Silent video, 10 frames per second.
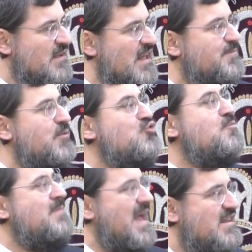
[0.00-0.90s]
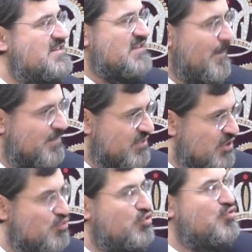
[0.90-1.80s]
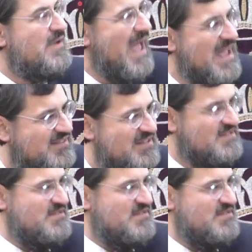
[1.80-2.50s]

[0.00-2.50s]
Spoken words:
Yes, but you made something, you created